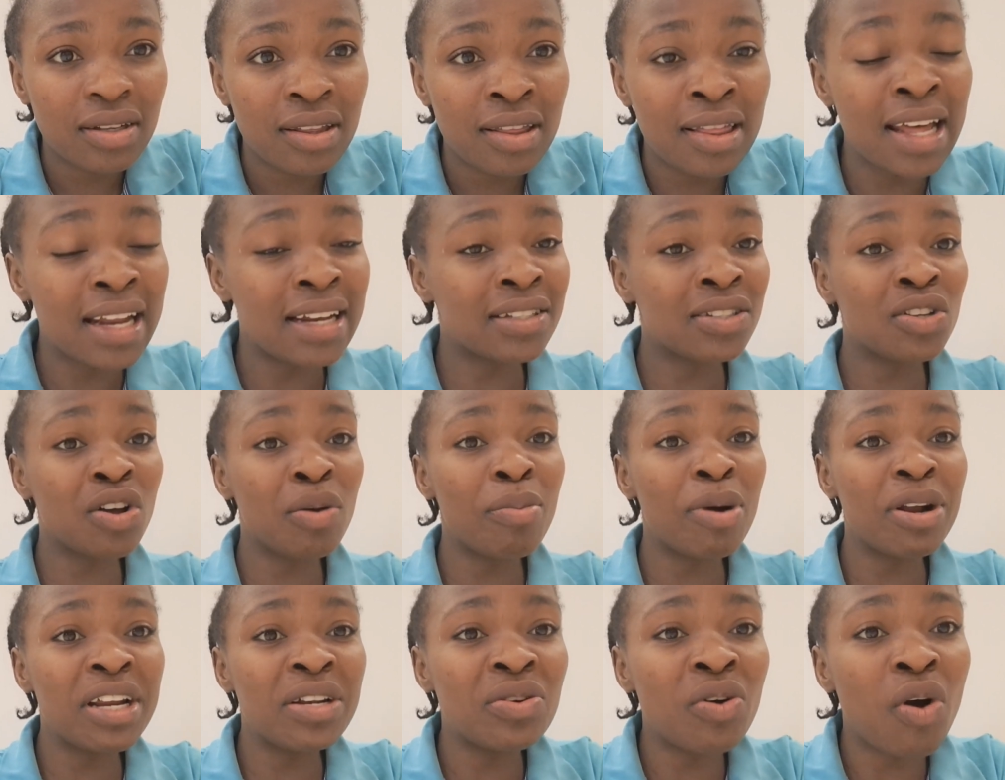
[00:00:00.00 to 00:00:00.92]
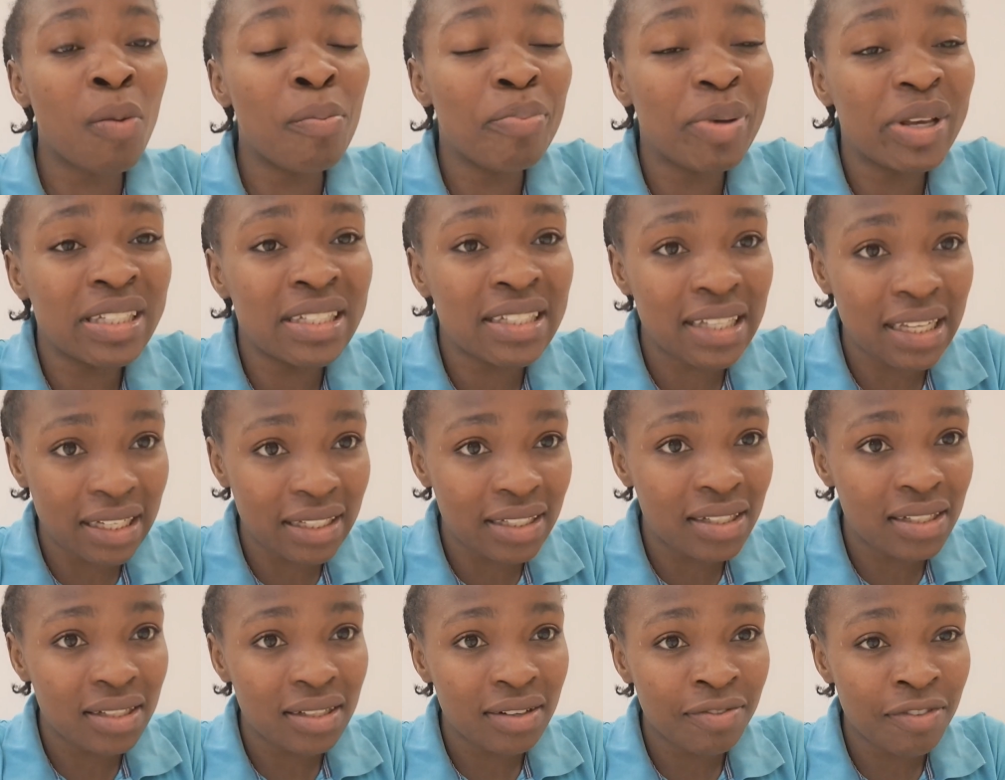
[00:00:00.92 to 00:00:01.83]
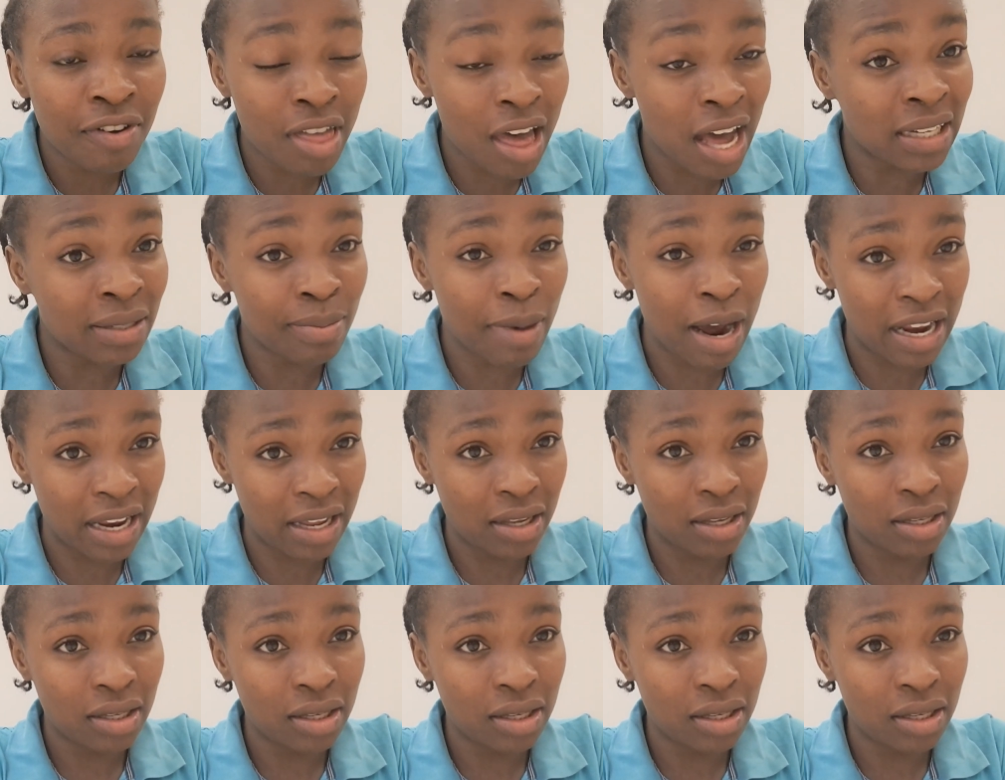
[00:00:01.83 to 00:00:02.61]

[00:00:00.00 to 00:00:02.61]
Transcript: There is nobody to compensate for that money.